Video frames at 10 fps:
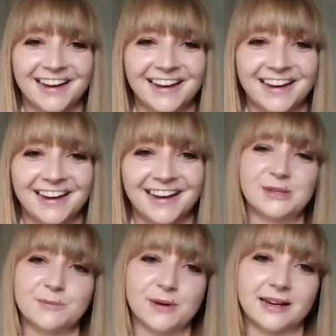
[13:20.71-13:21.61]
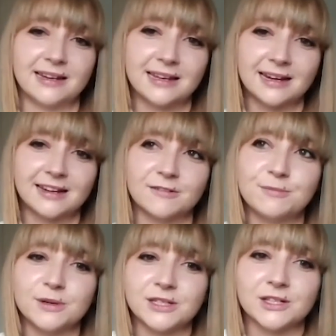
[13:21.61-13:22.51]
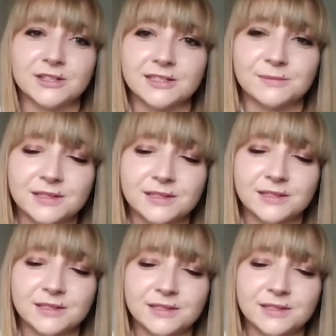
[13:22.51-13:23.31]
So that was a big, I kind of pushed on some stuff.